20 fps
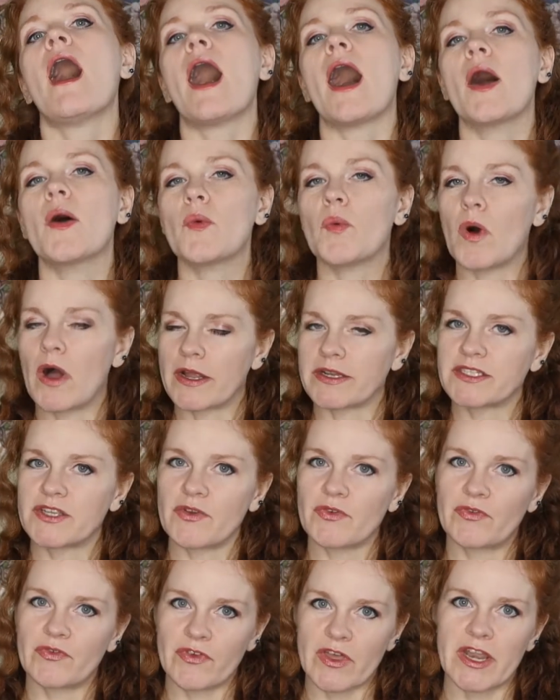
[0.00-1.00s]
I want to
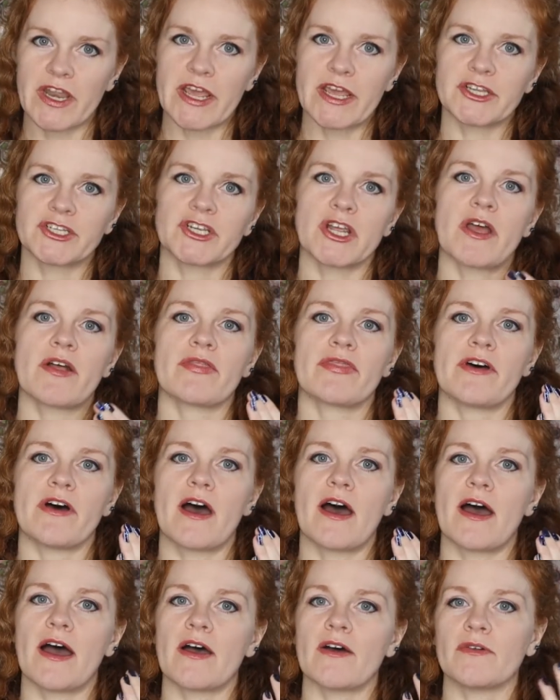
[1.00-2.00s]
finish
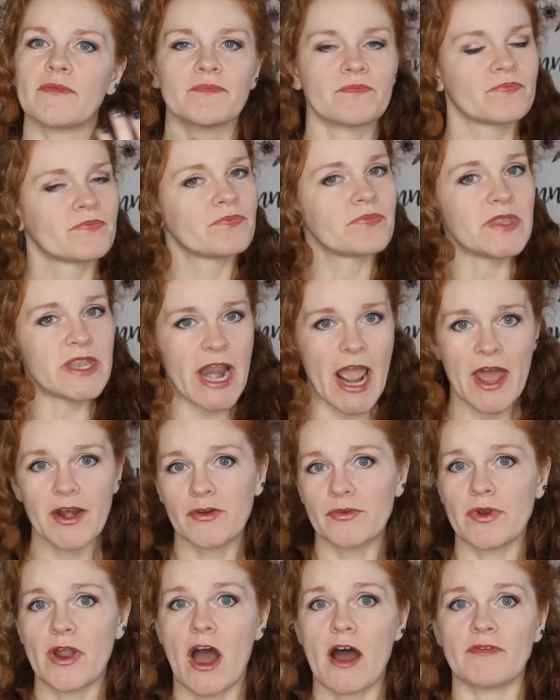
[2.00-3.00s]
the
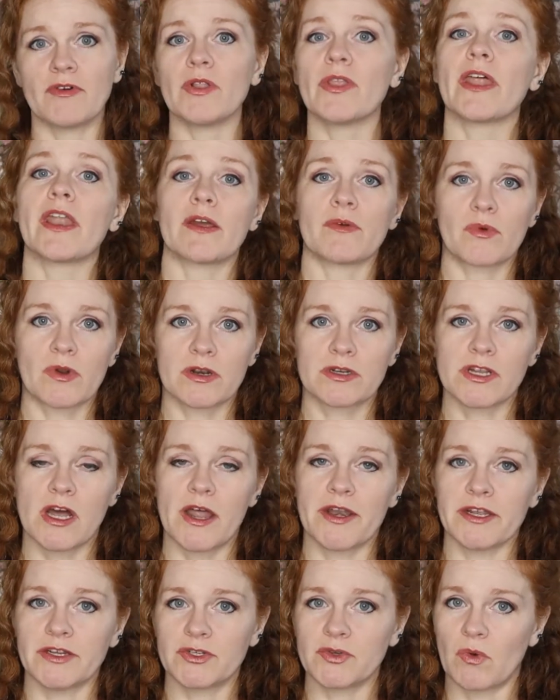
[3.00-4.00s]
Nano novel that I worked
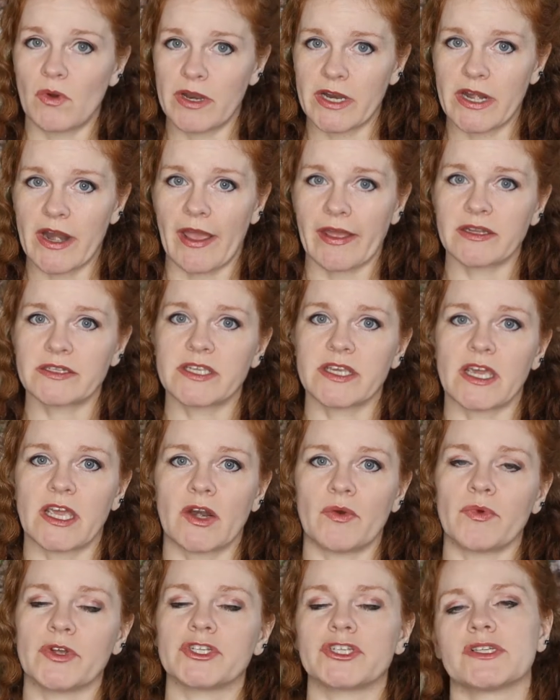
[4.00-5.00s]
on in
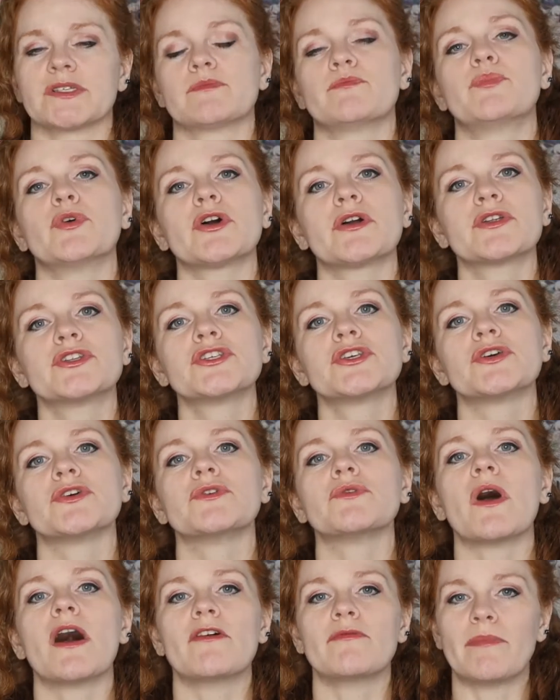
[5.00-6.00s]
2019, which is book
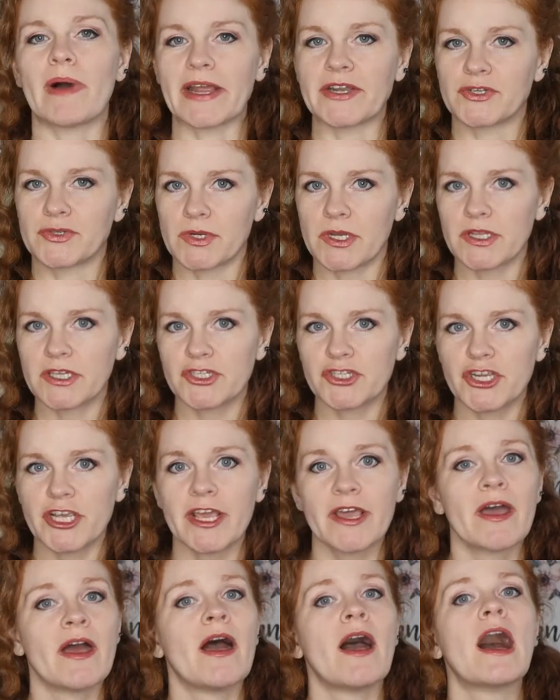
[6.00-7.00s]
2 of my
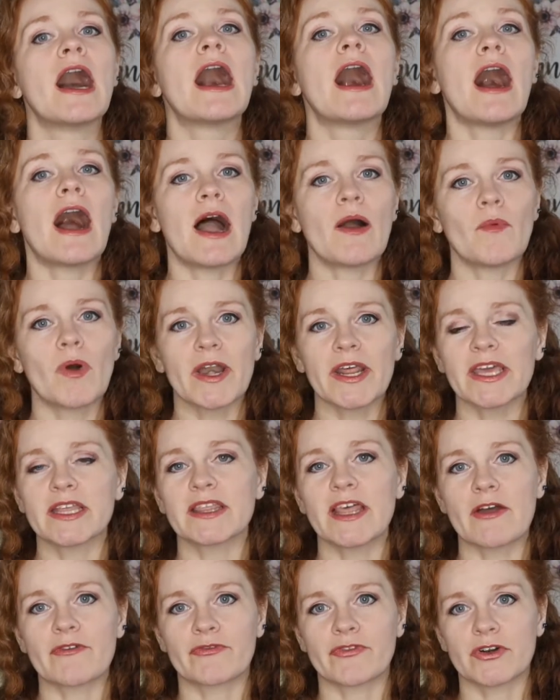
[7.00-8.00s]
trilogy. I want to get
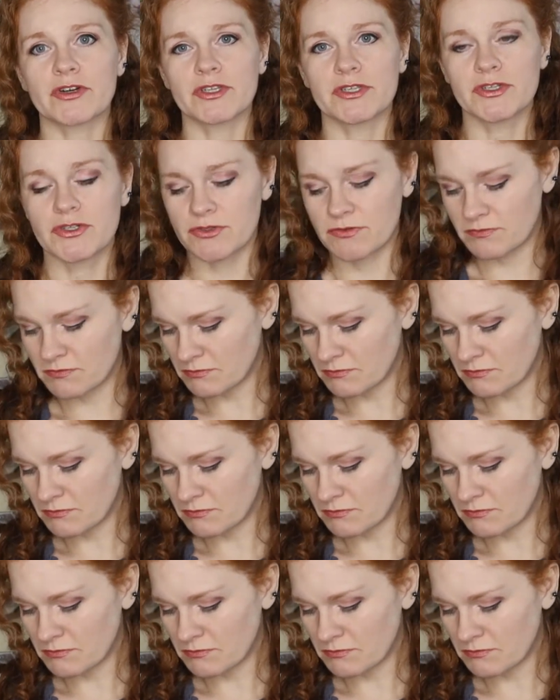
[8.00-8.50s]
that first,